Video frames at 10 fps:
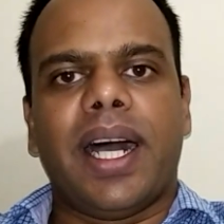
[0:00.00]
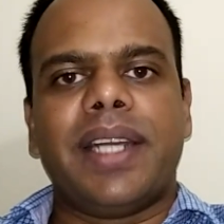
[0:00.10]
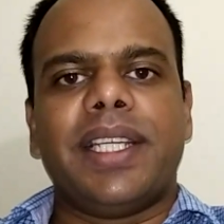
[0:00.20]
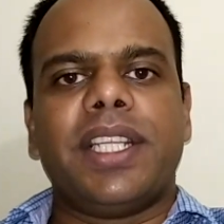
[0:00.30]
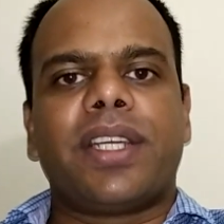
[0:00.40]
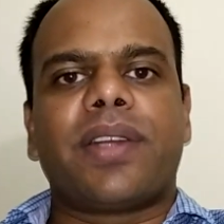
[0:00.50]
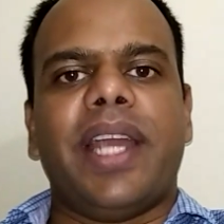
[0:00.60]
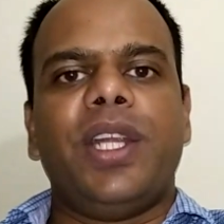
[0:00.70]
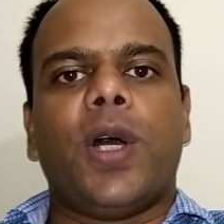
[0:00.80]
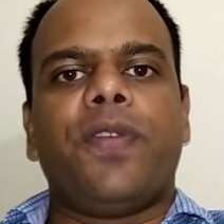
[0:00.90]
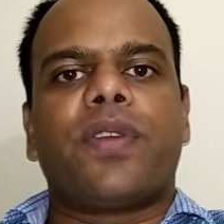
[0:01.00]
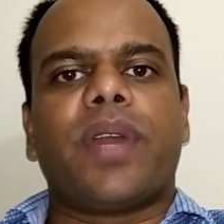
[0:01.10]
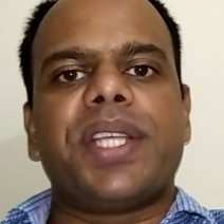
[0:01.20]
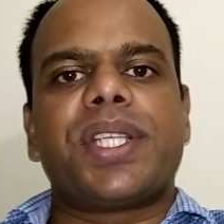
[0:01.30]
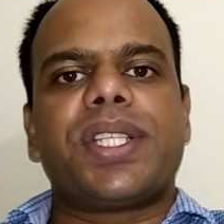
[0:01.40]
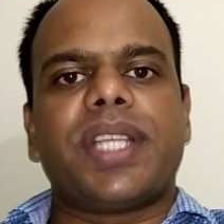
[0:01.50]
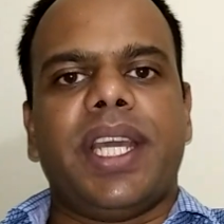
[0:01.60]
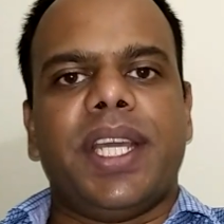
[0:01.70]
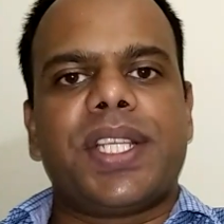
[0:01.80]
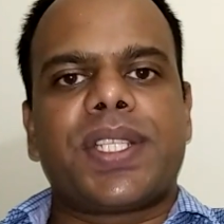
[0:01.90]
Another kind of crisis
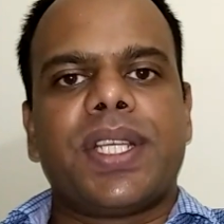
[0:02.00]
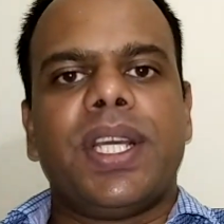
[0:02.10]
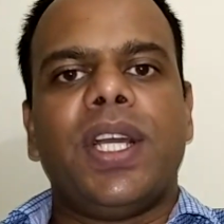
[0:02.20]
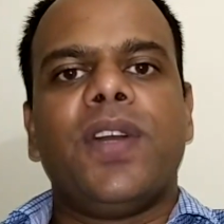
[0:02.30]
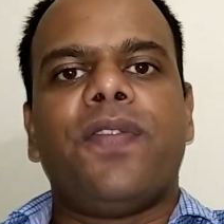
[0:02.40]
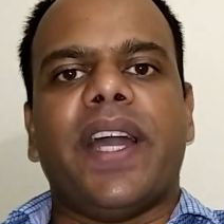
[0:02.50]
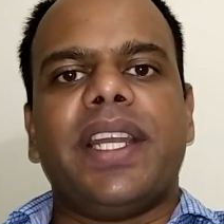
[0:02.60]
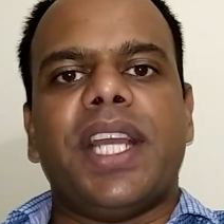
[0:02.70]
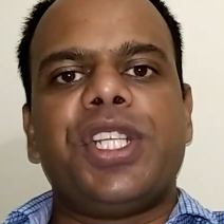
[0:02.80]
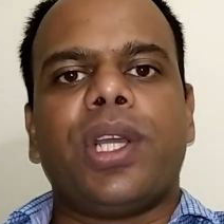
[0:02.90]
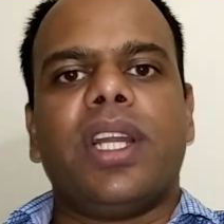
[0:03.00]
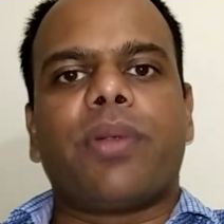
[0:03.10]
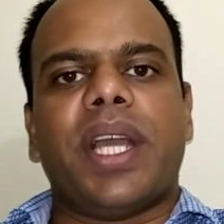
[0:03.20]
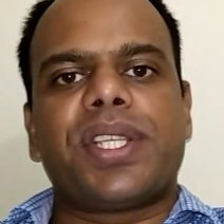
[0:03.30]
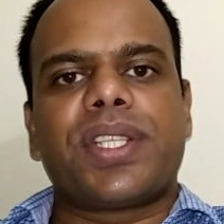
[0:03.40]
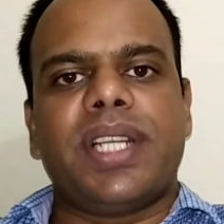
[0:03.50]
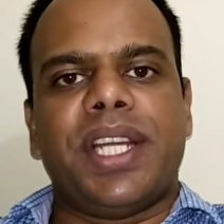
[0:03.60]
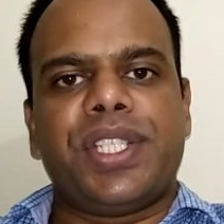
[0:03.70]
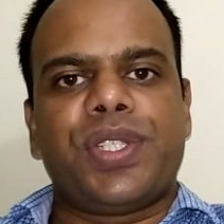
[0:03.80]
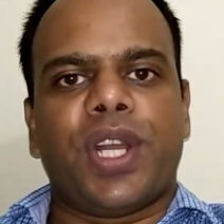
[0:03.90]
is financial crisis,
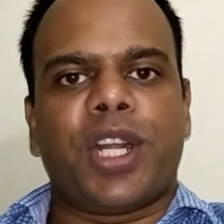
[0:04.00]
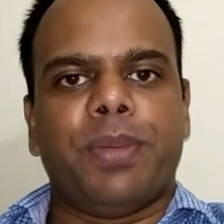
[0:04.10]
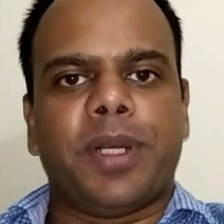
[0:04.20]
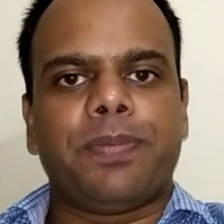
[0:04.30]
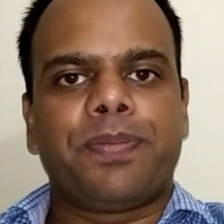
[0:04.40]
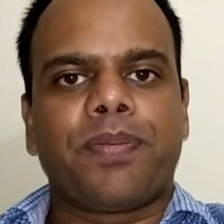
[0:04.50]
ladies and gentlemen.